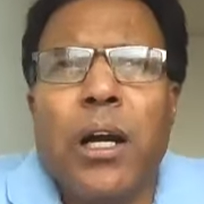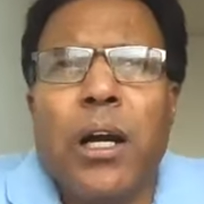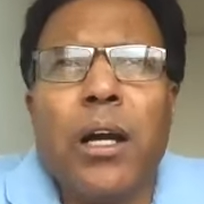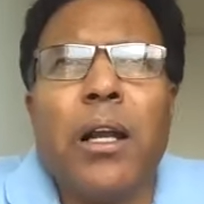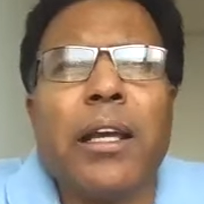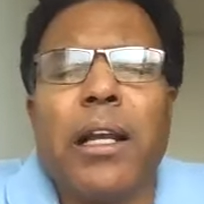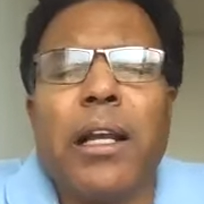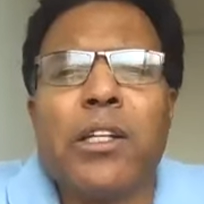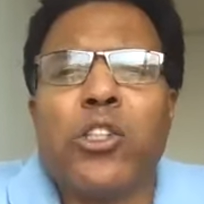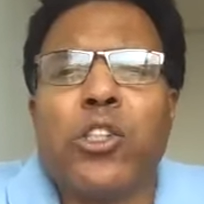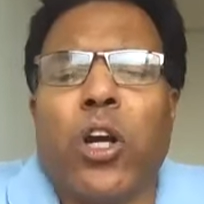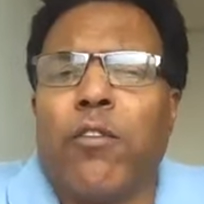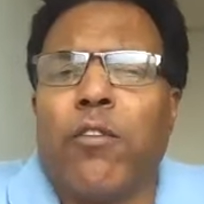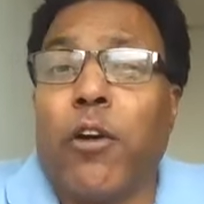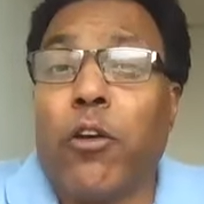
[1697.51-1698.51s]
a uh, like, like
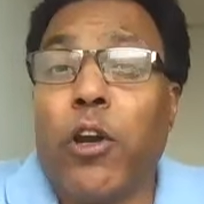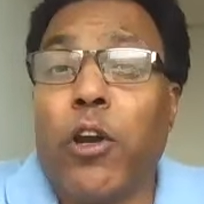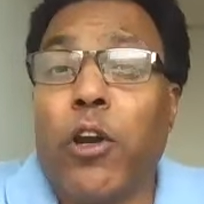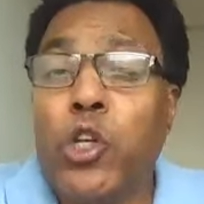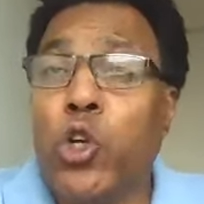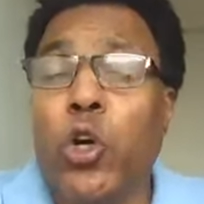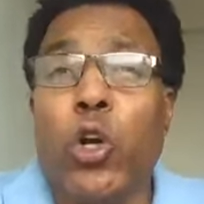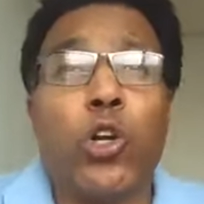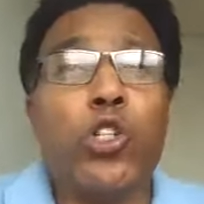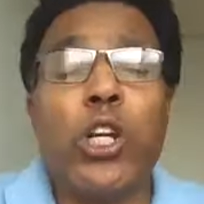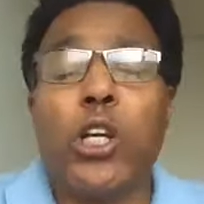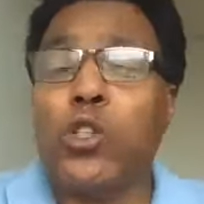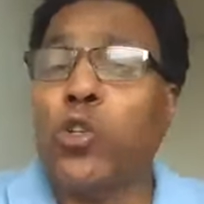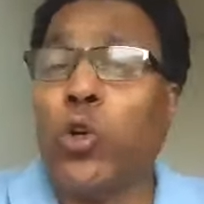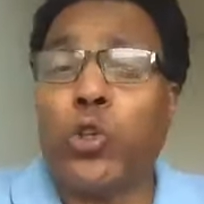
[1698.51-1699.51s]
sort of a ritual or
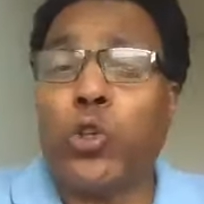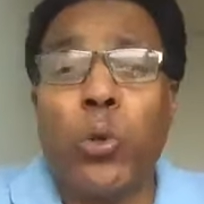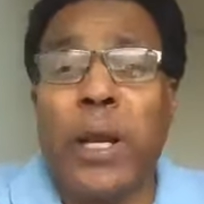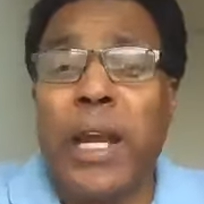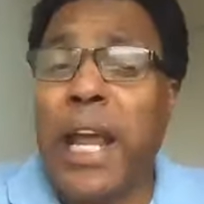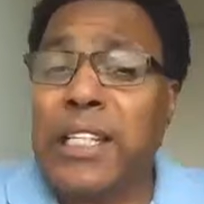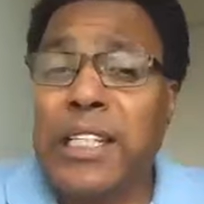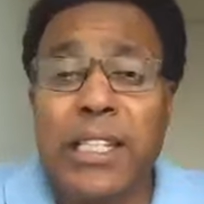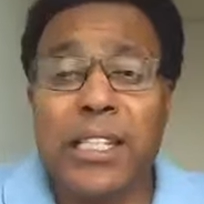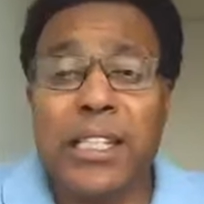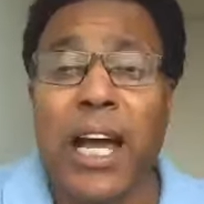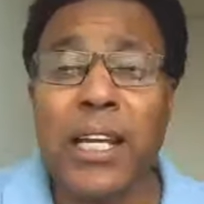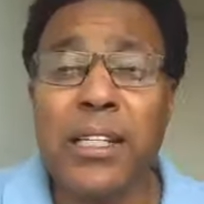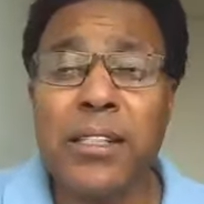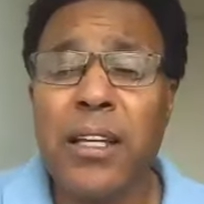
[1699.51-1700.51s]
just go through an
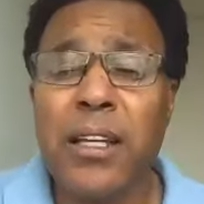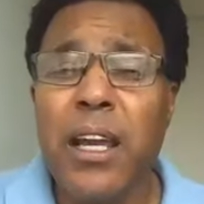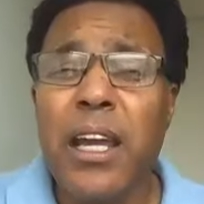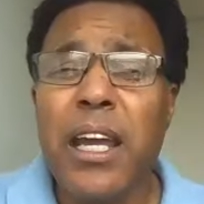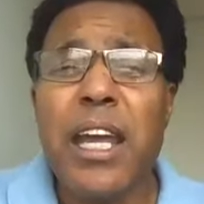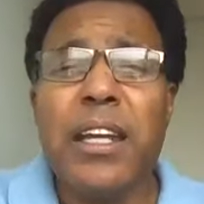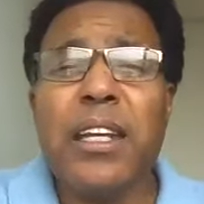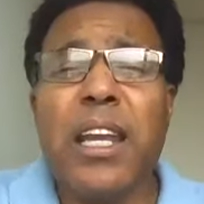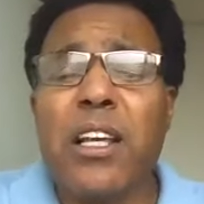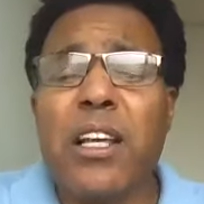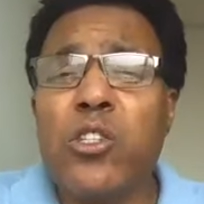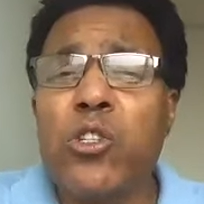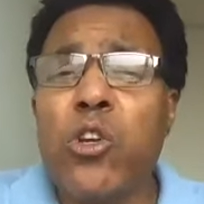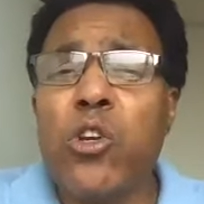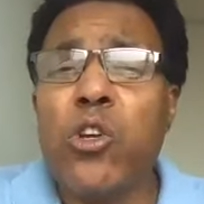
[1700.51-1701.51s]
exercise, he
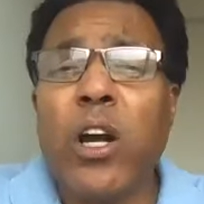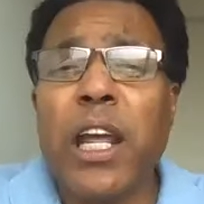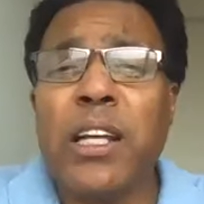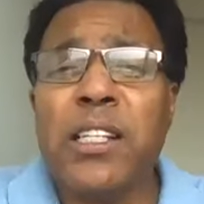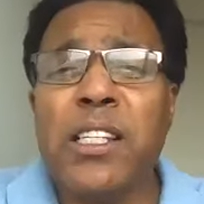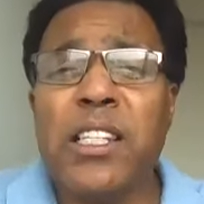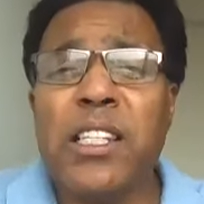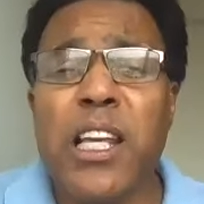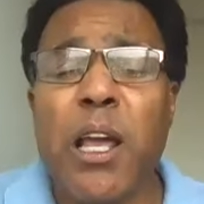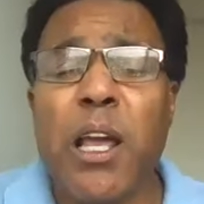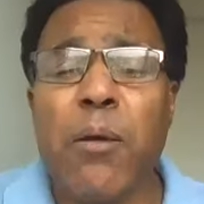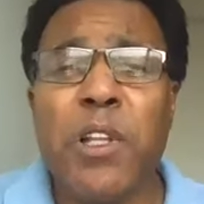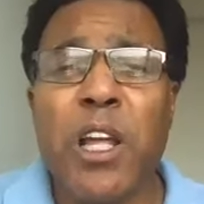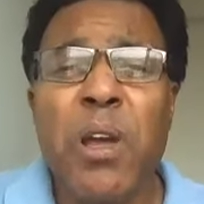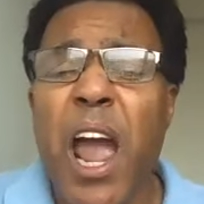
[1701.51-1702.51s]
does not
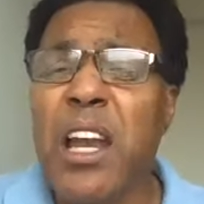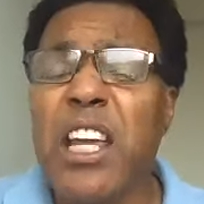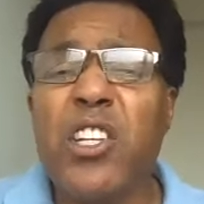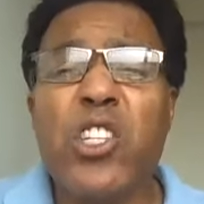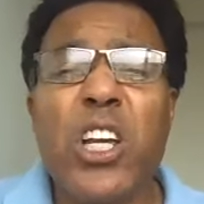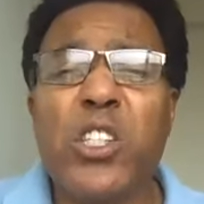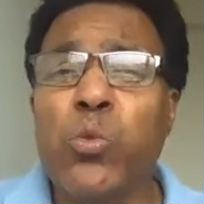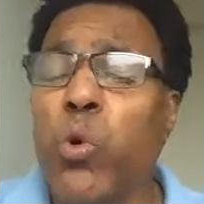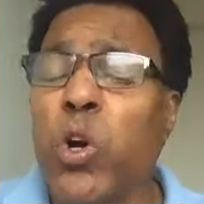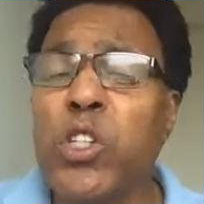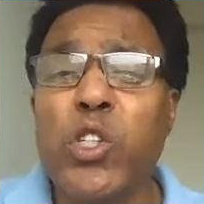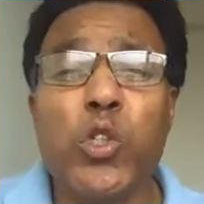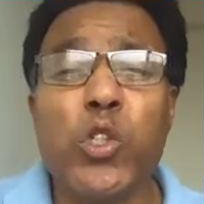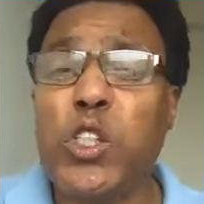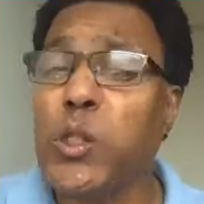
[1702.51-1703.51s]
accept them and he
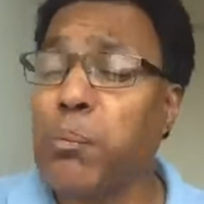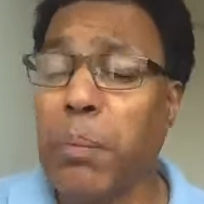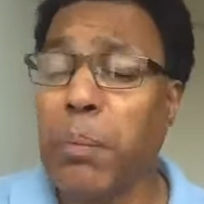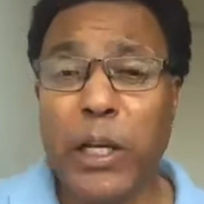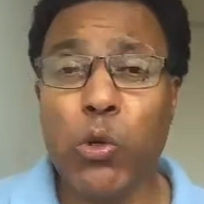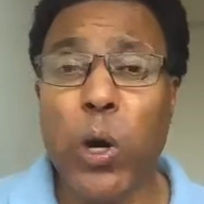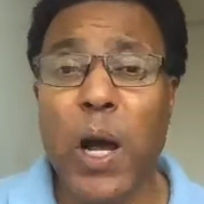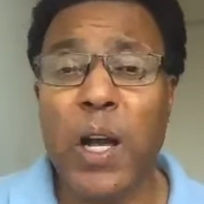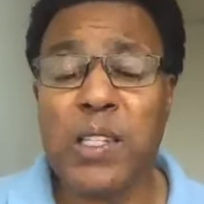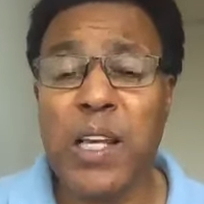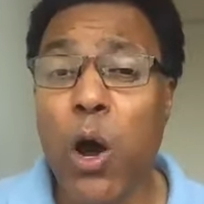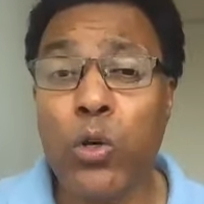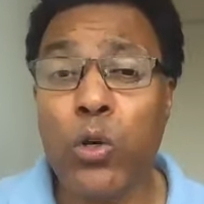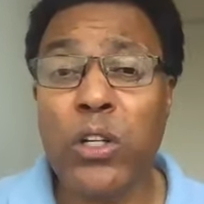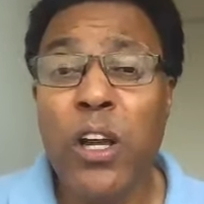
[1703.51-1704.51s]
just wants to spit
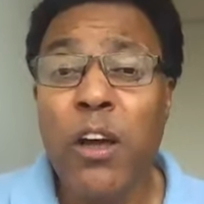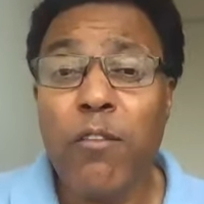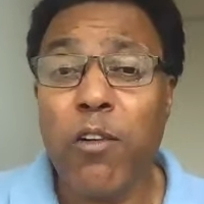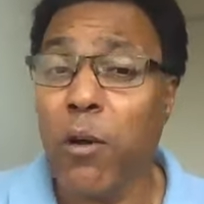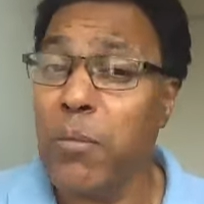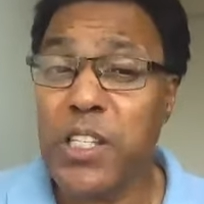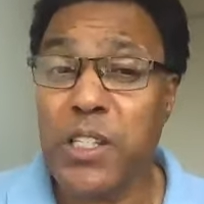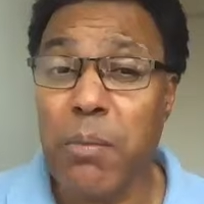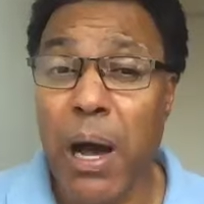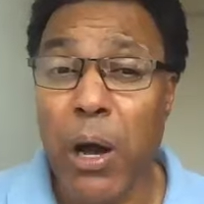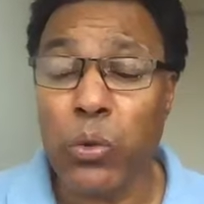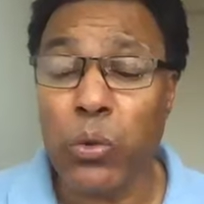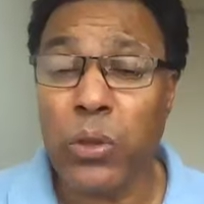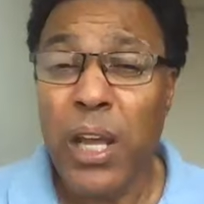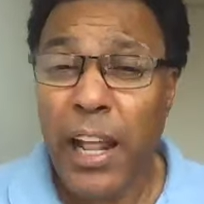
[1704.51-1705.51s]
us out from his
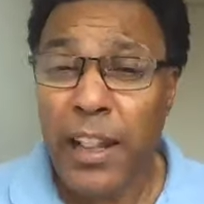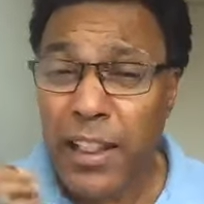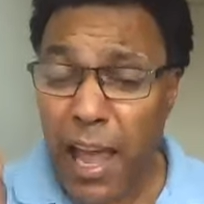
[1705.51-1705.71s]
mouth.